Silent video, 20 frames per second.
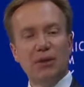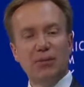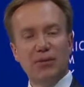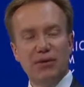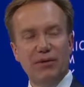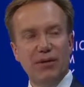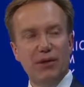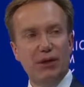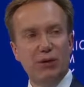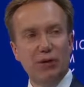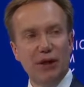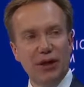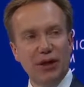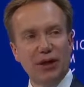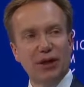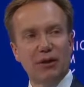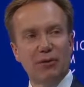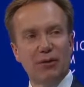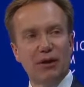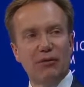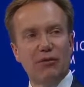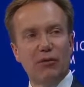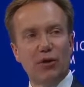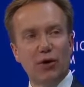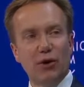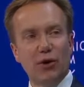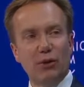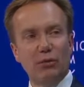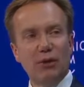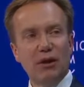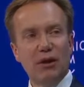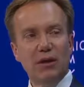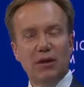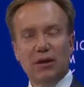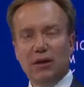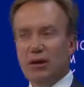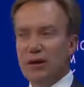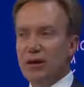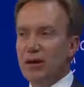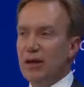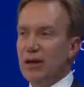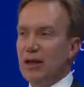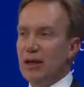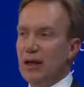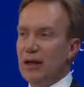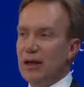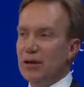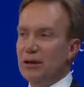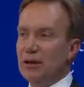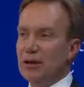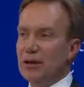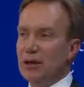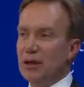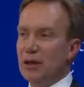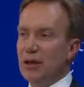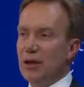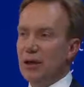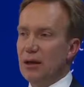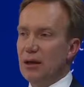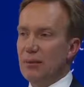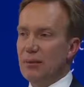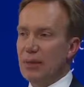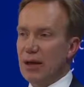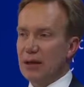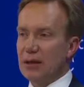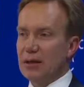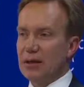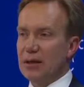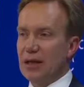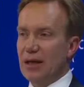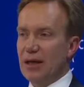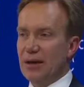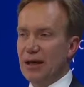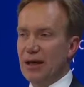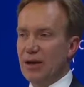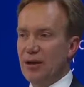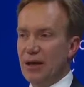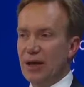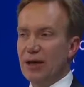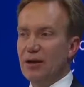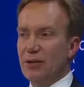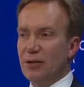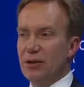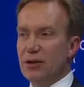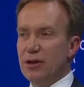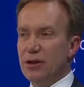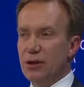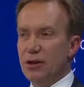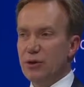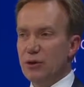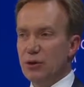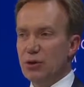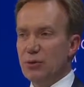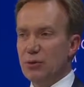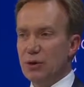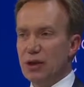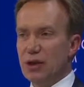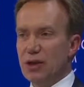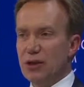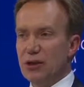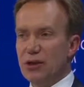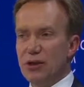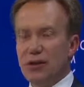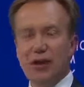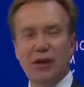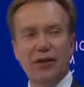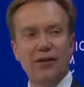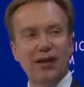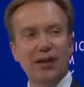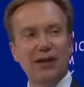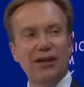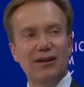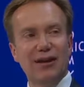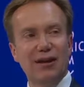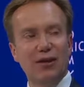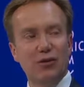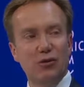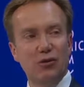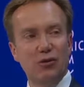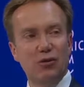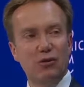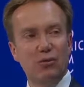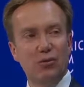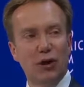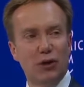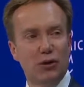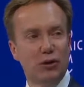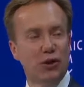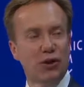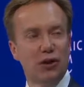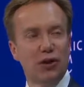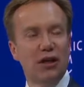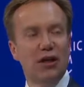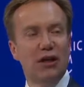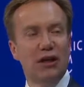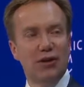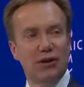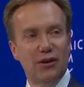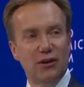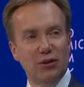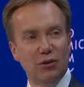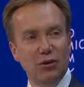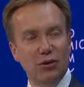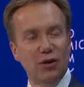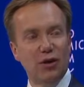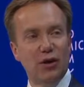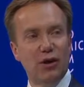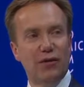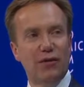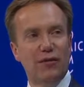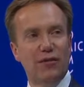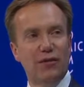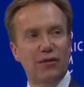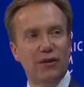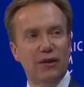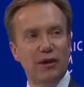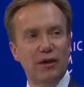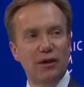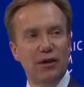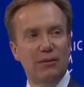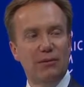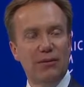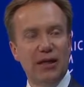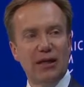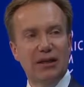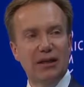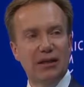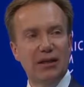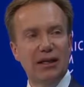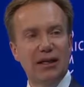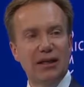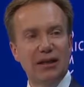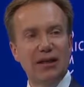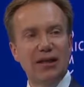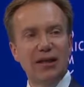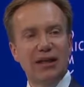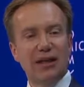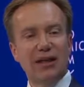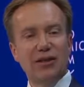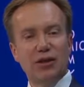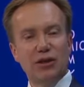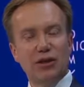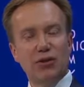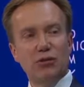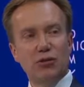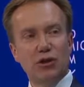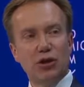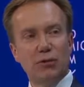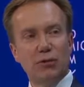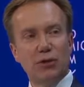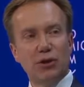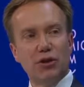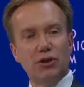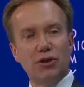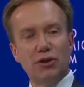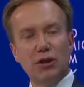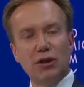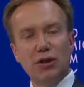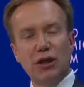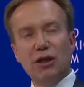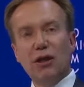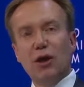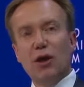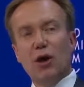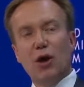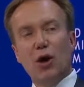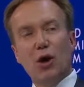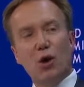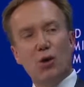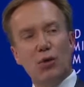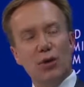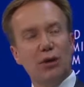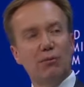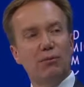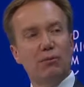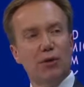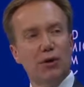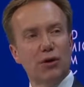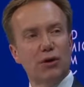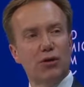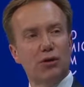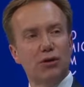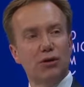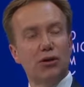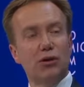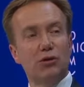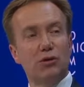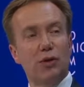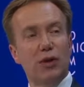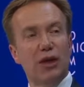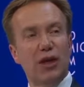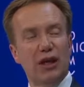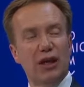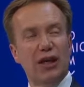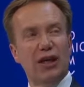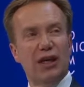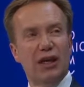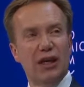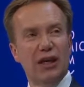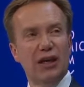between the World Economic Forum and Pakistan. I think there is a huge potential. I think the youth bulge, the youth of Pakistan is a huge opportunity. How important do you think